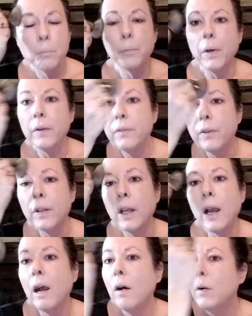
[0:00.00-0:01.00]
Buff it
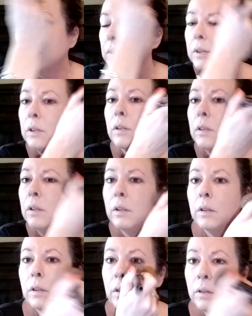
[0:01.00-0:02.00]
out.
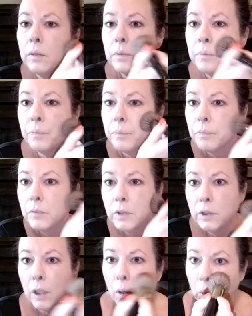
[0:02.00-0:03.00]

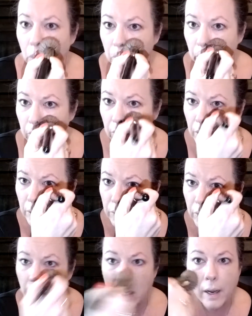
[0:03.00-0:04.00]
Don't put it in
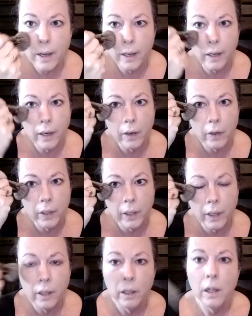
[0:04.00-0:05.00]
your eye
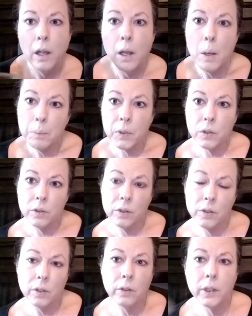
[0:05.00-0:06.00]
area because you
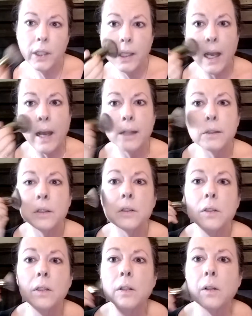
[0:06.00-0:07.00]
still need to add
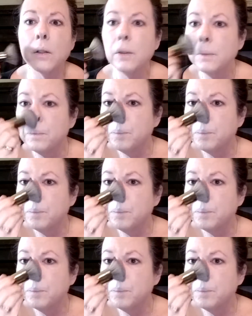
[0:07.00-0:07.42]
concealer.